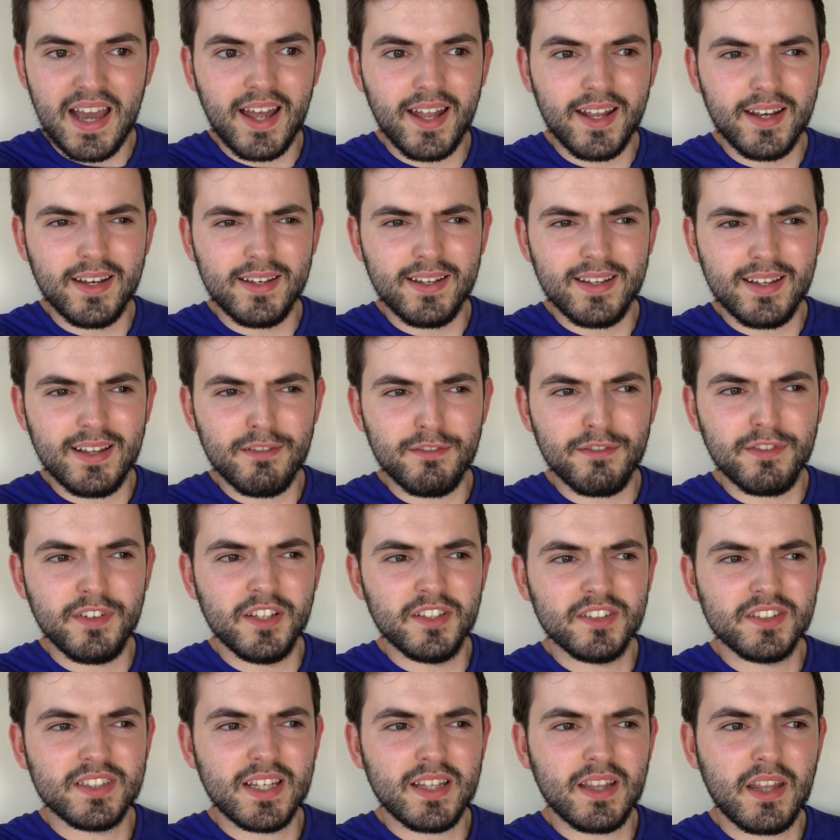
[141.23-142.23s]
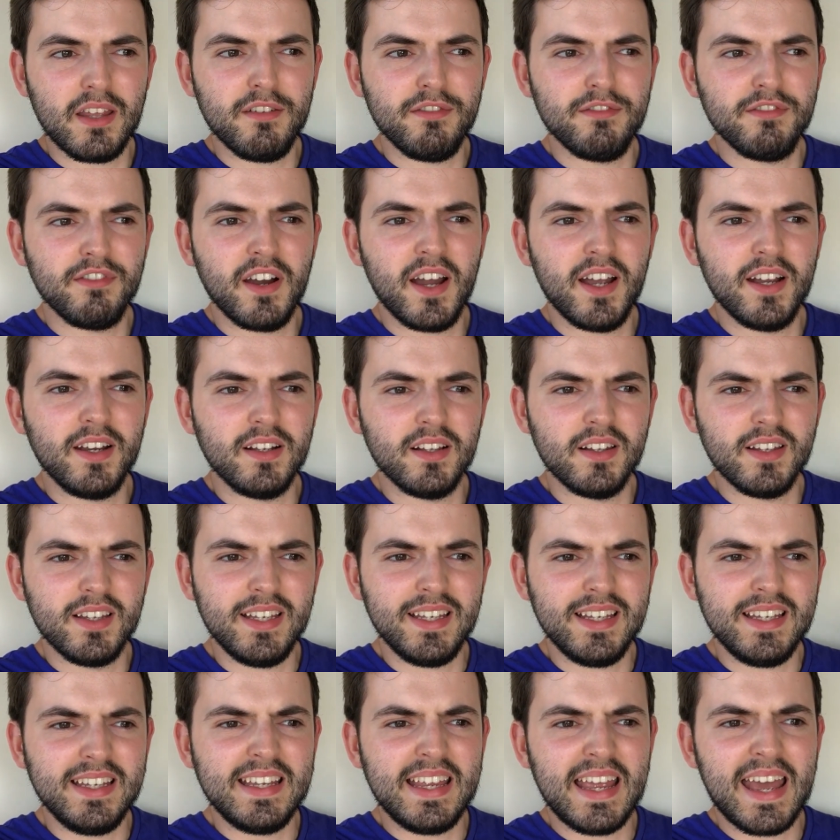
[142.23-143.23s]
and it feels like they
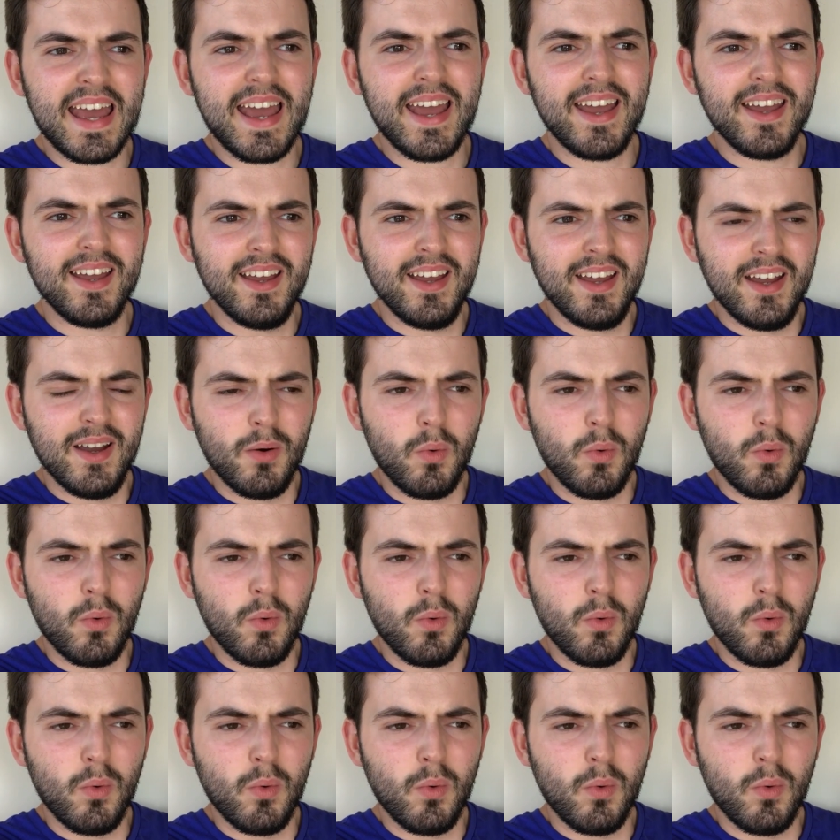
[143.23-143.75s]
finally get